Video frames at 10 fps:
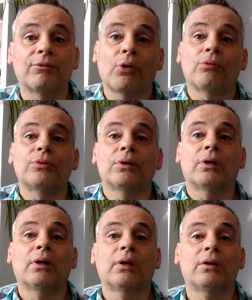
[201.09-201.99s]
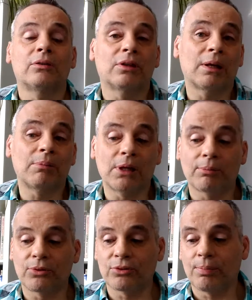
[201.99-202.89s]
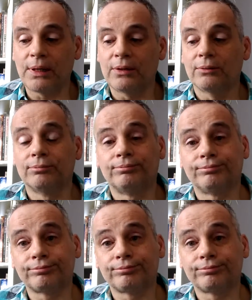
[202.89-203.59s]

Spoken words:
involved to get me up to speed.